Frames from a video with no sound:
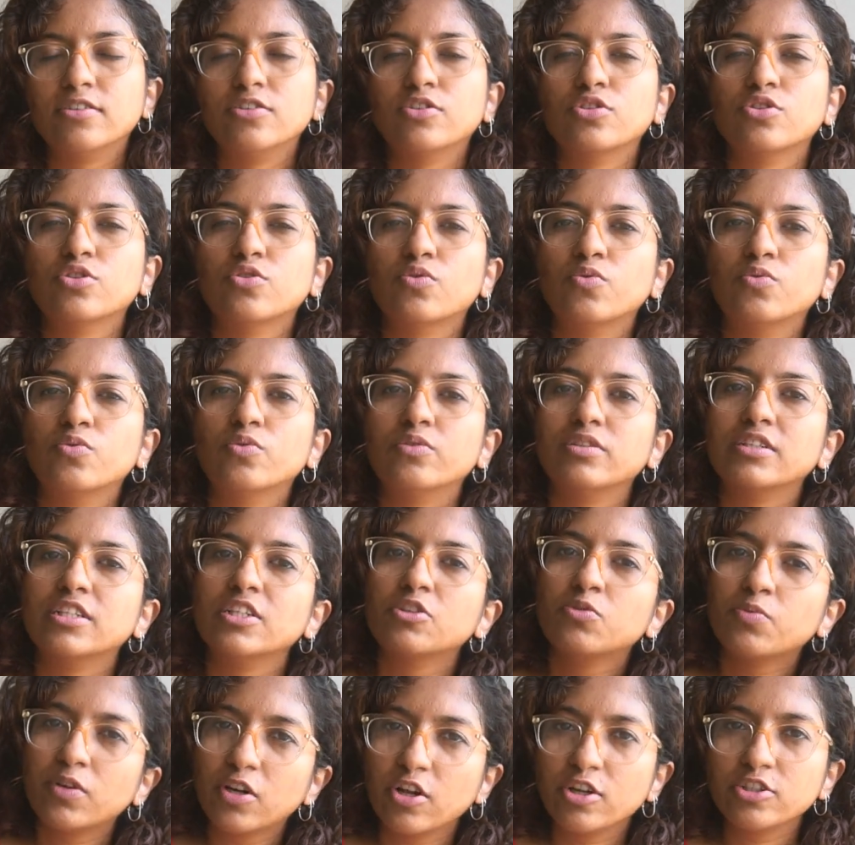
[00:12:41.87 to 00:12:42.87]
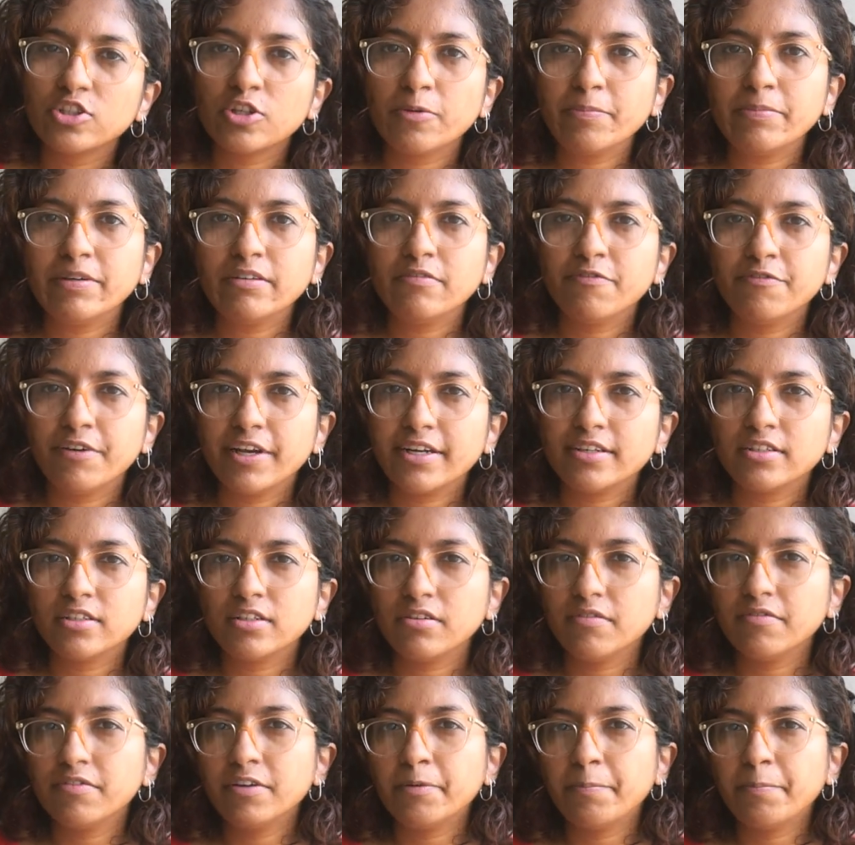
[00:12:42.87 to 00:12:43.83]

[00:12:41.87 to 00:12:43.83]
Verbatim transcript: So this will also be effective.